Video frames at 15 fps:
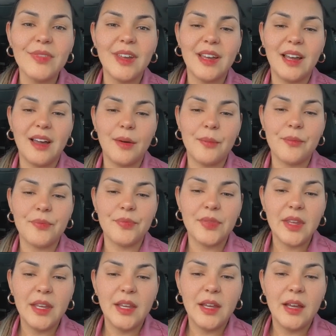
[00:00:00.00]

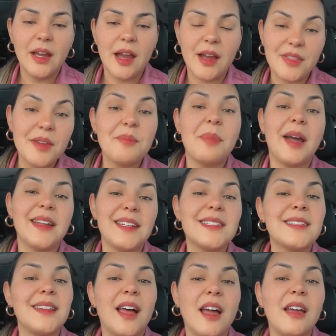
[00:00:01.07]
I think by
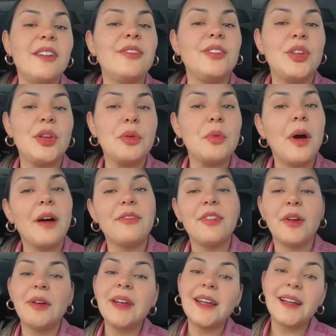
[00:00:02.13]
this live, you are
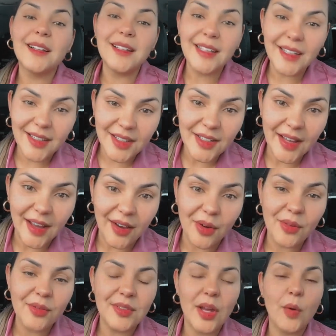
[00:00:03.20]
very clear
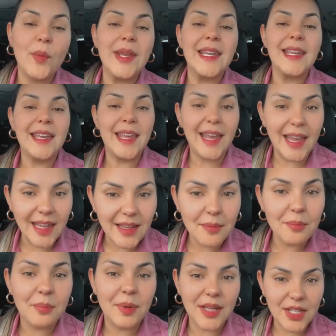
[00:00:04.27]
now that we
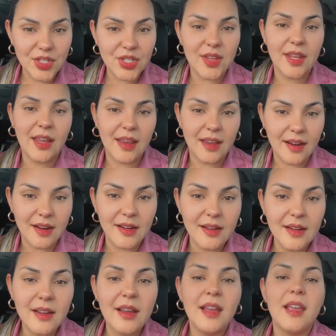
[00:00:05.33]
can bleach the hair
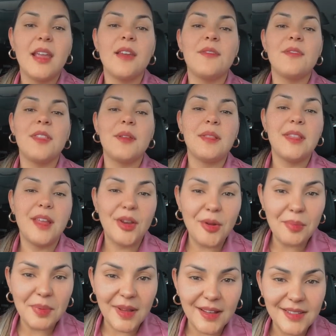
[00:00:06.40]
if the
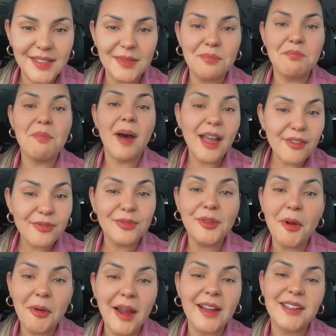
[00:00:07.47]
nanoplasty by
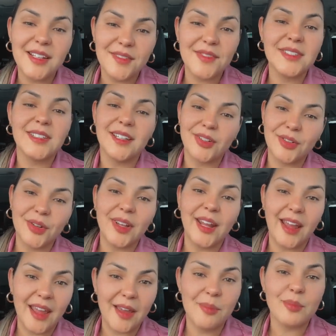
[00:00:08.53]
Flora Active is done on the
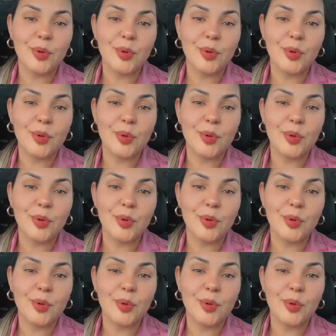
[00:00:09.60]
hair